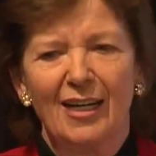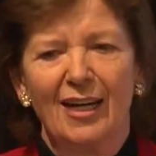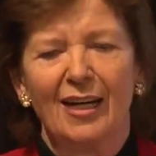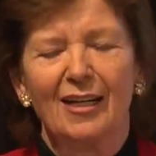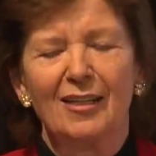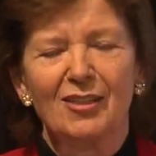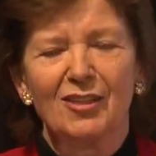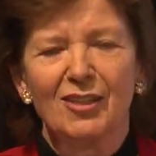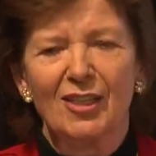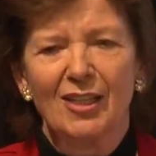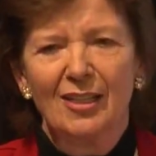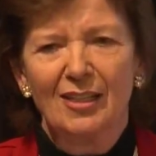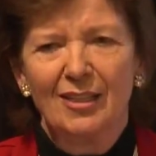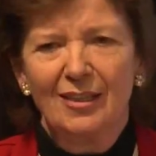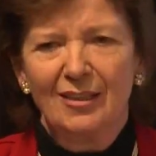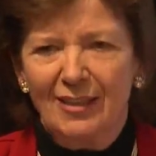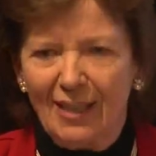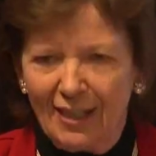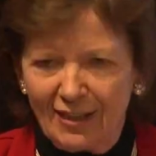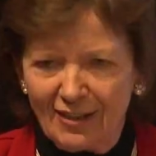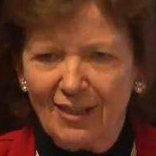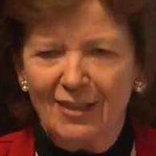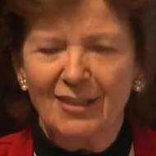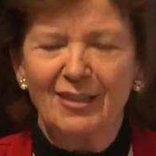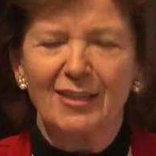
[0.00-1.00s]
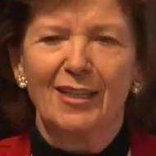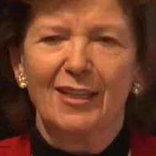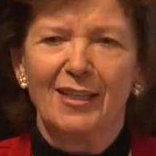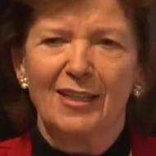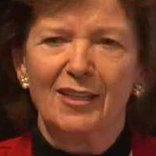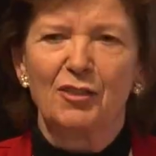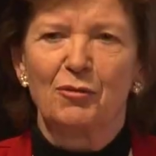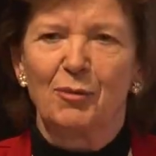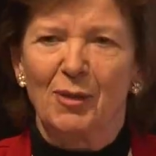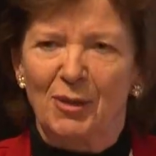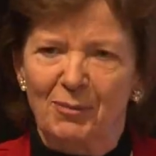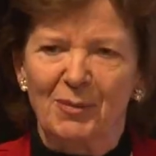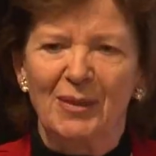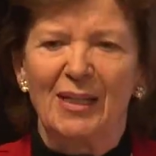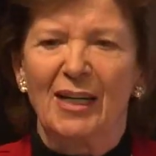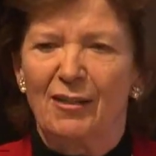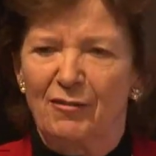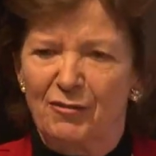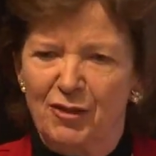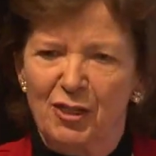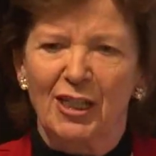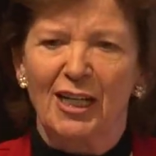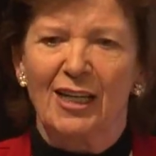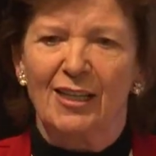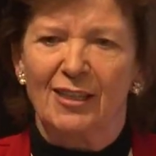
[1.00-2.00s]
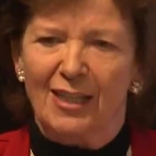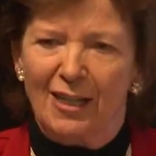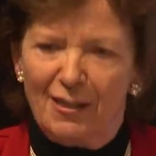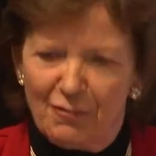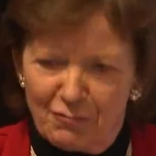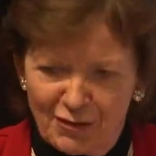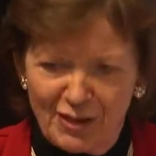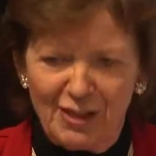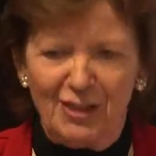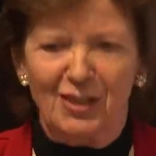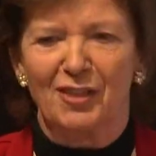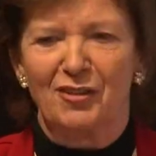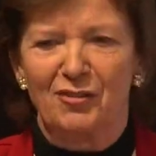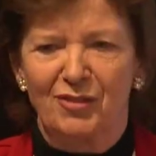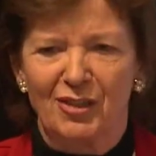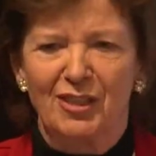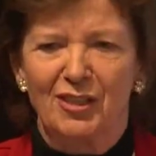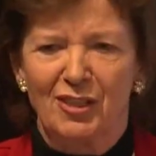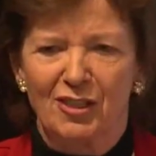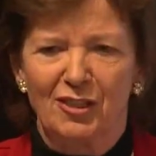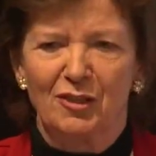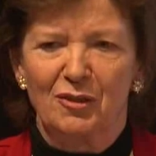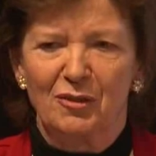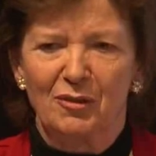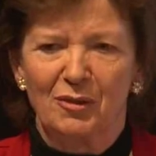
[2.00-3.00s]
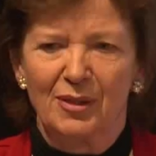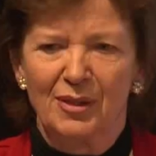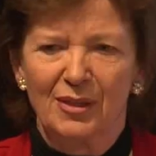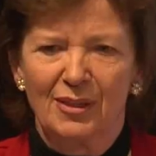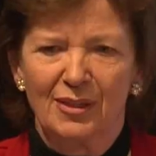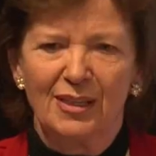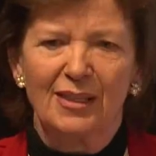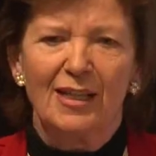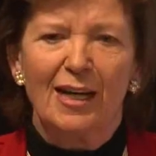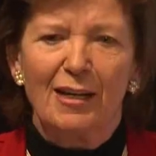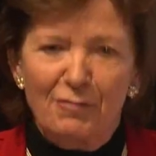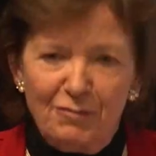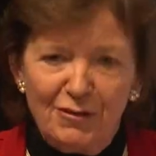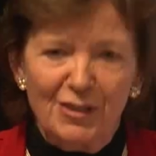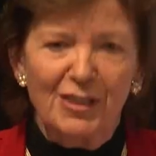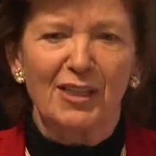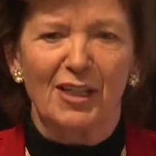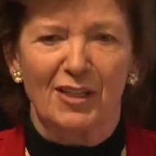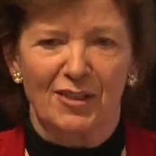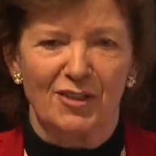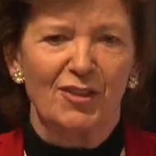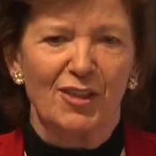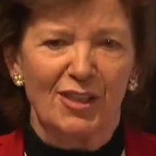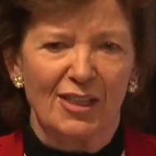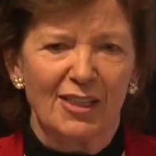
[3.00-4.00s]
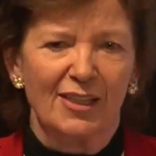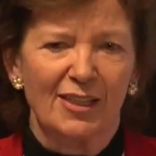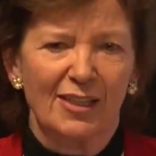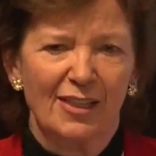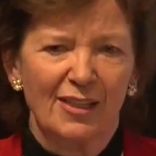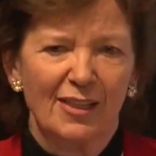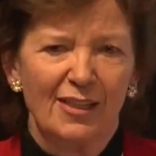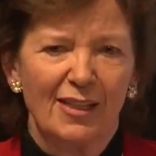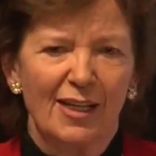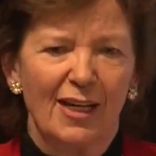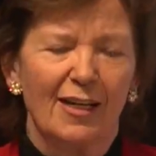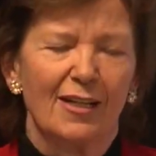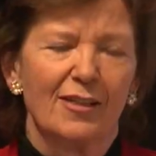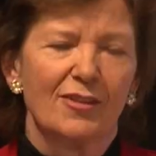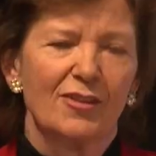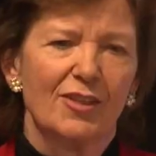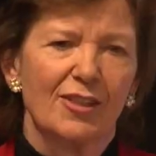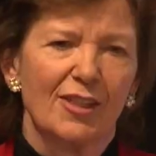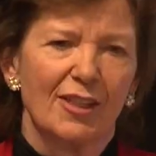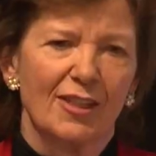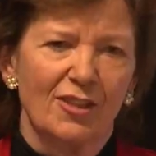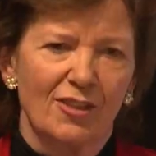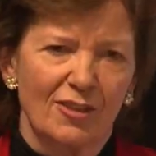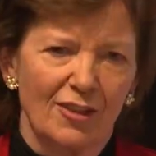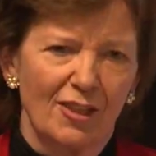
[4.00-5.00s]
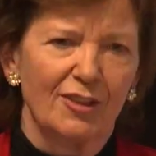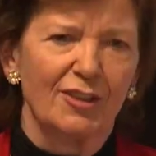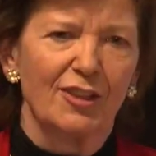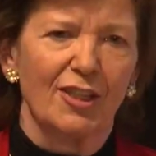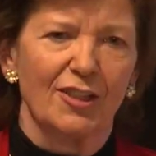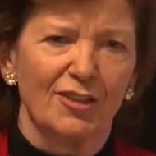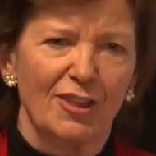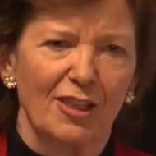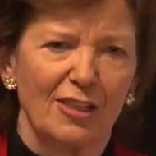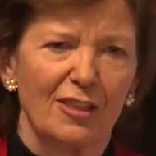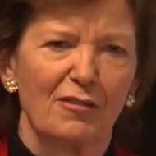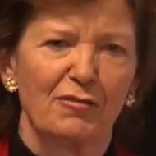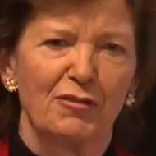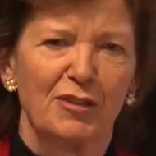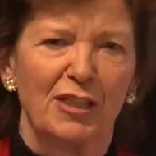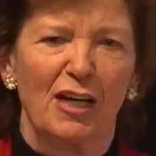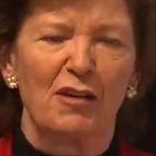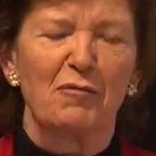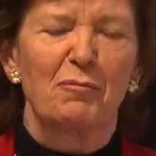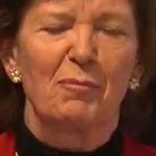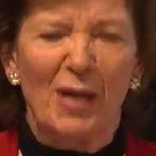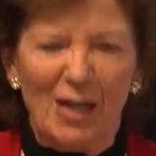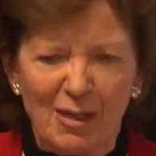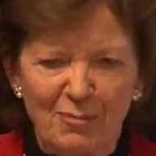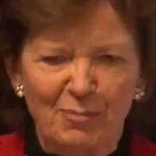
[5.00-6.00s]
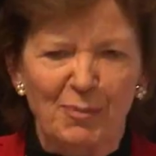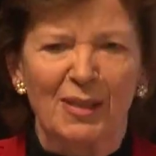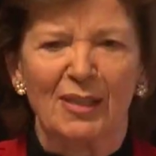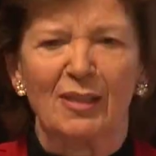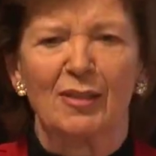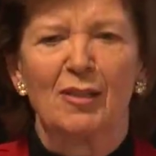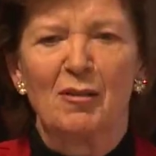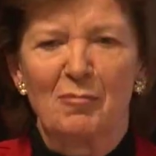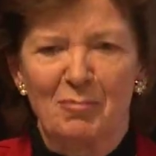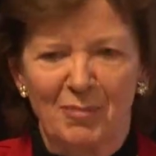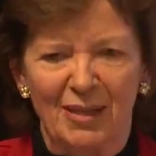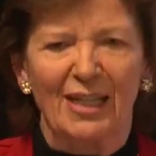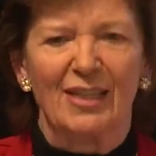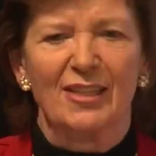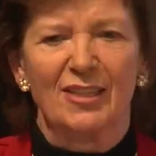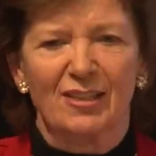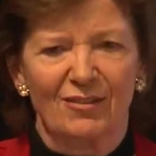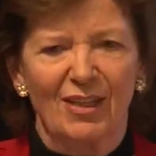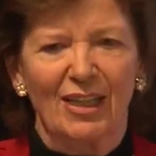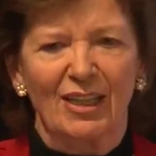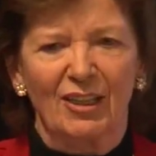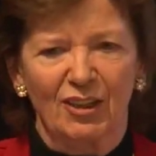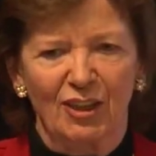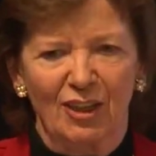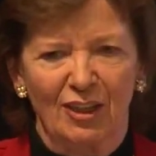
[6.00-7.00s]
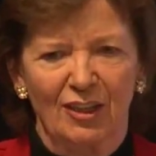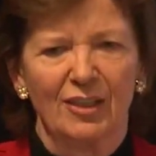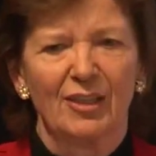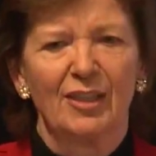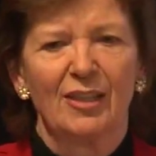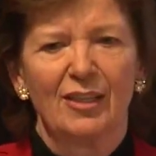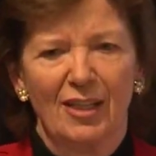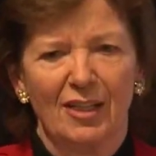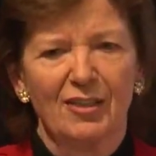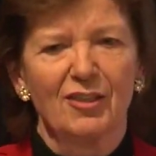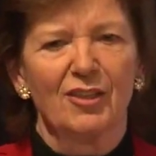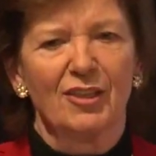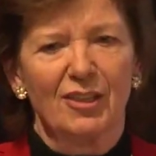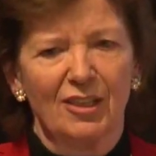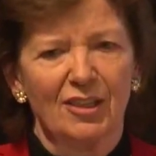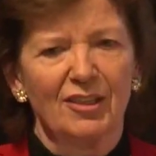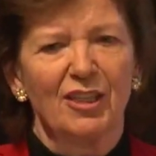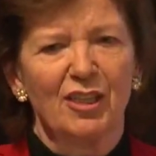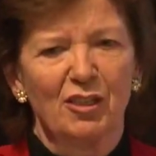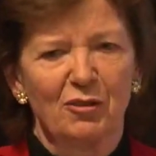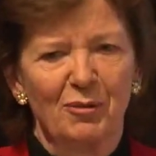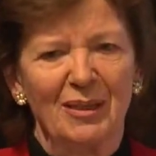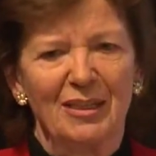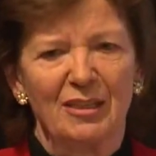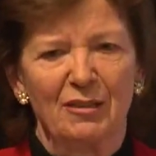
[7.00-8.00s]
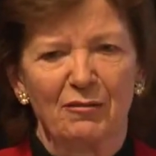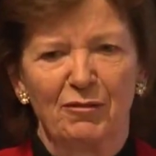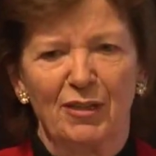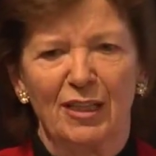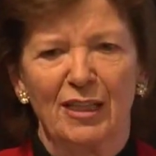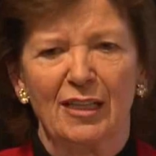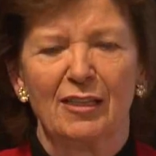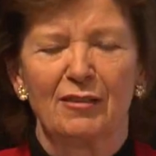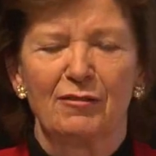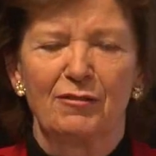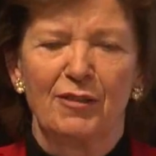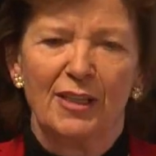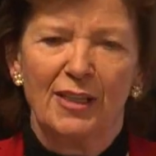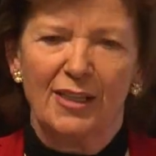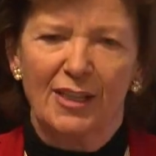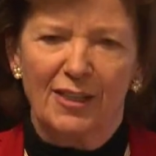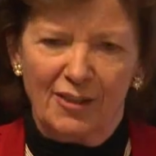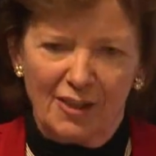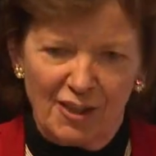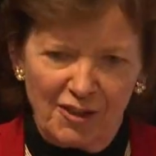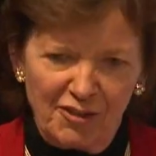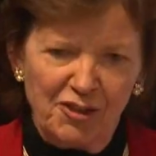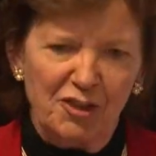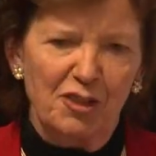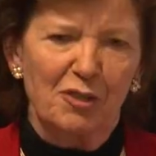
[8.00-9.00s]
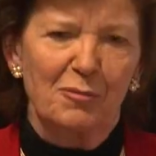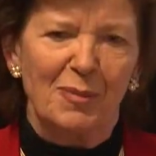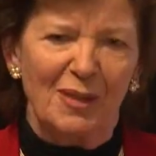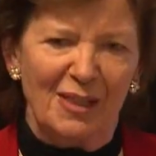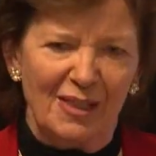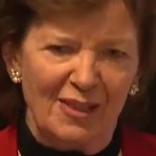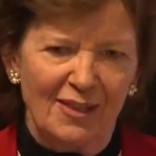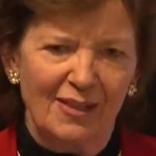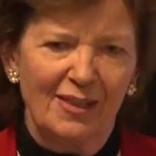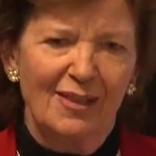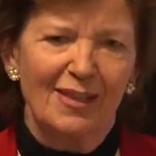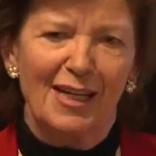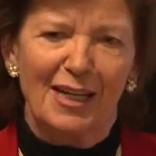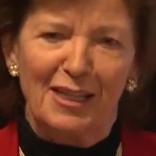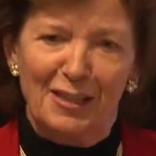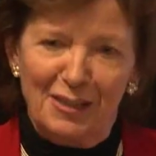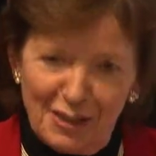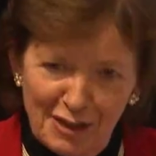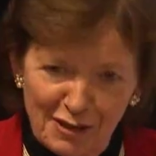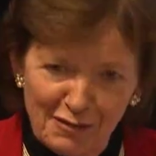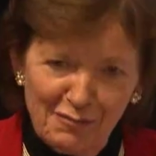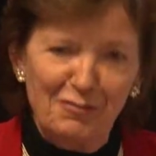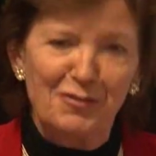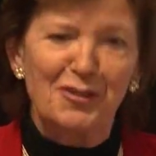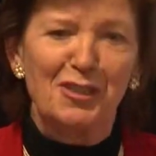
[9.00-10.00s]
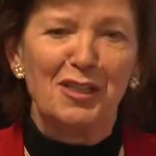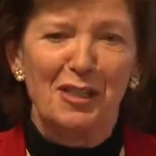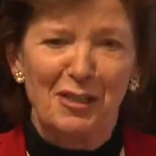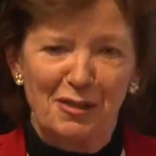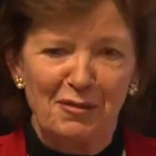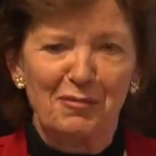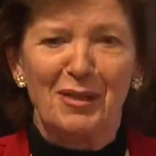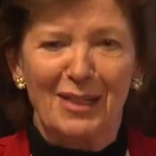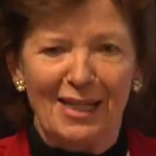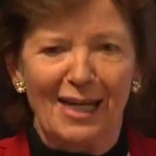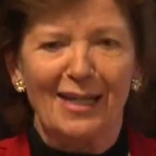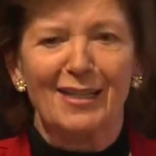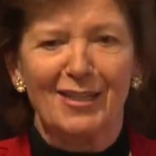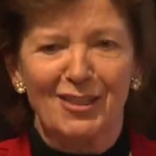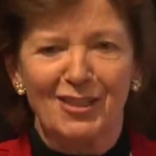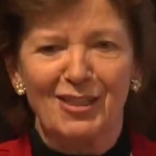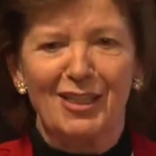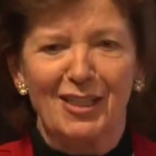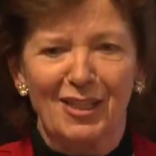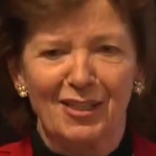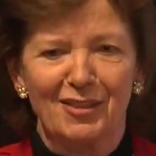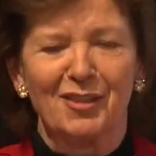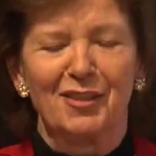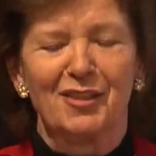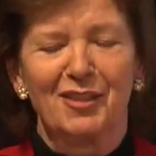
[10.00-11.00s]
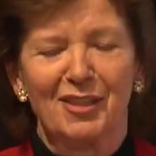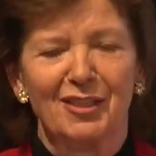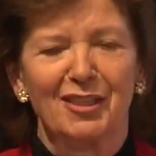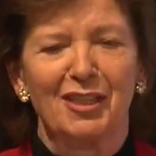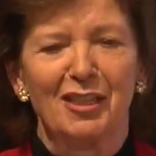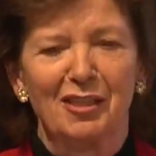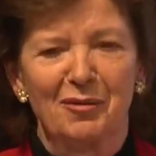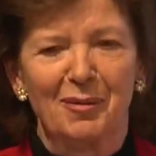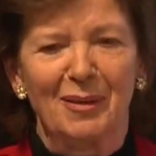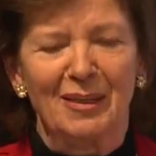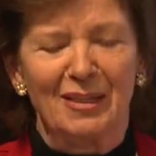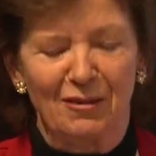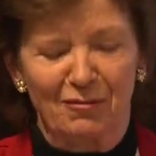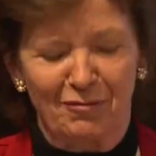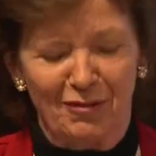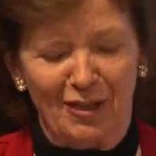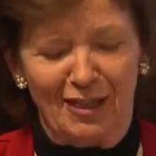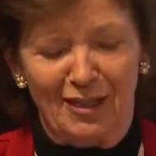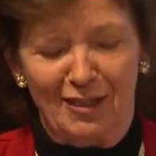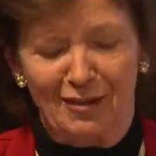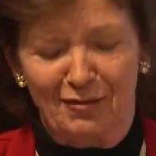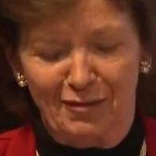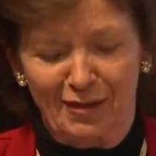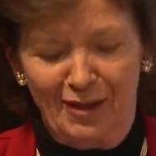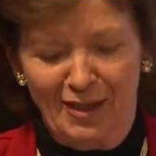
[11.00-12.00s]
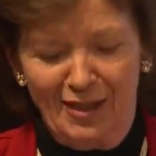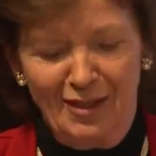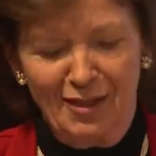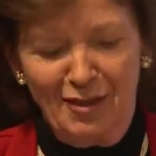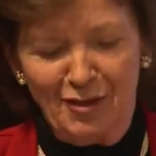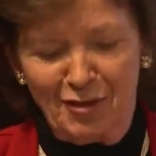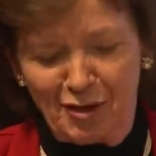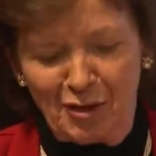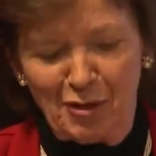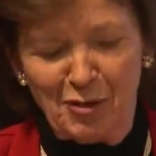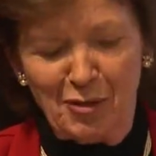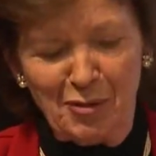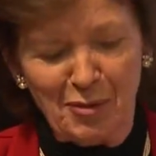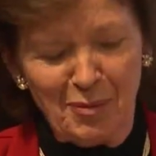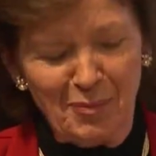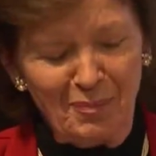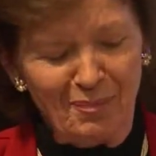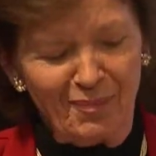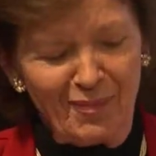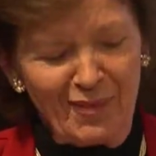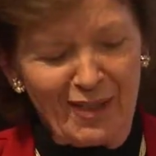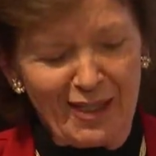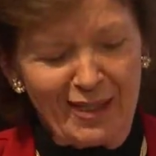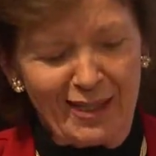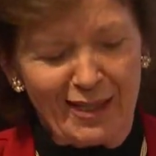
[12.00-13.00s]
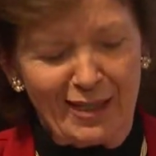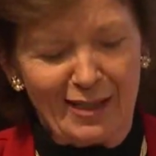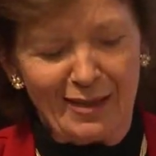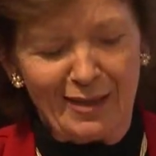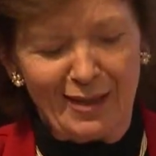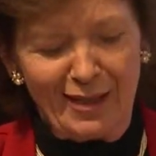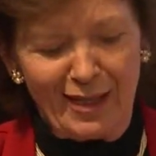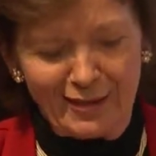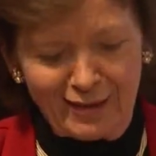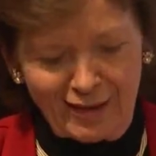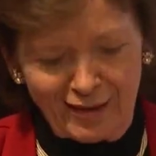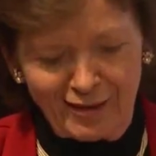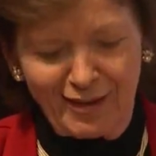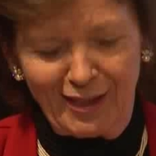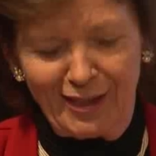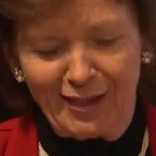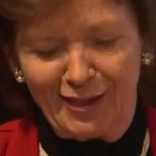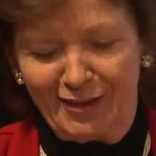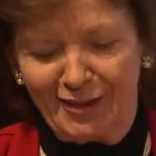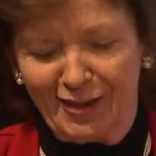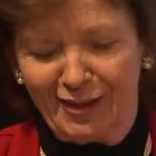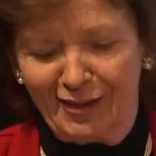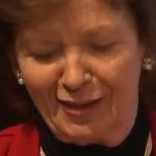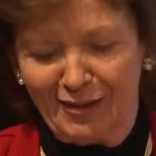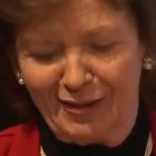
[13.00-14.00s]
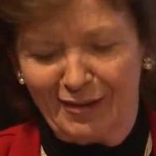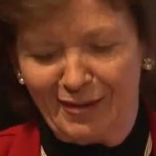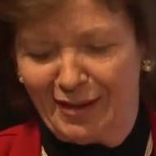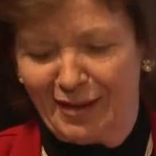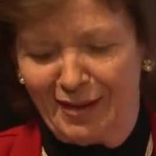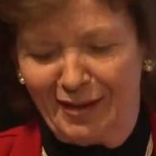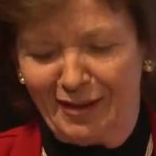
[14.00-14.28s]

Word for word: And that, I think, is what we have to get every country to do, every country. And it's not just enough to have paper plans of action under 1325. It has to be a lived reality under 1325. So, uh, as I say, it's a,